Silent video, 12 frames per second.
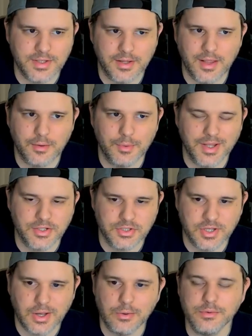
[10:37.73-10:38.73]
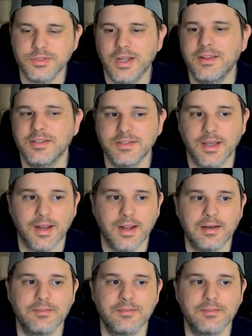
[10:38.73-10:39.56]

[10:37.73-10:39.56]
and then we can just coast in the second half.